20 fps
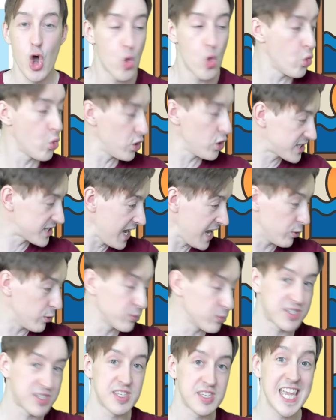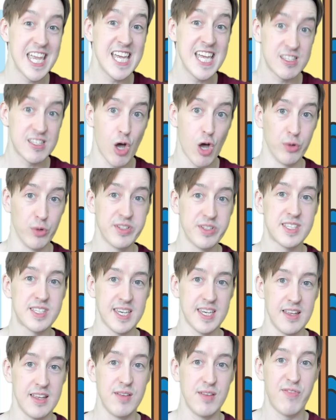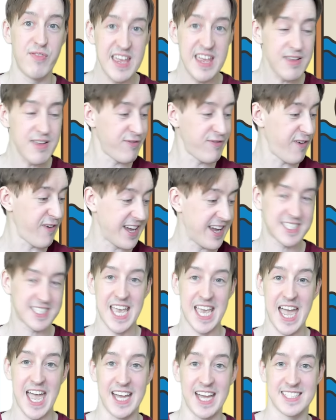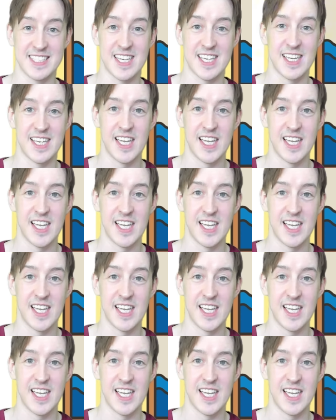What else is on T V, Fat Cat?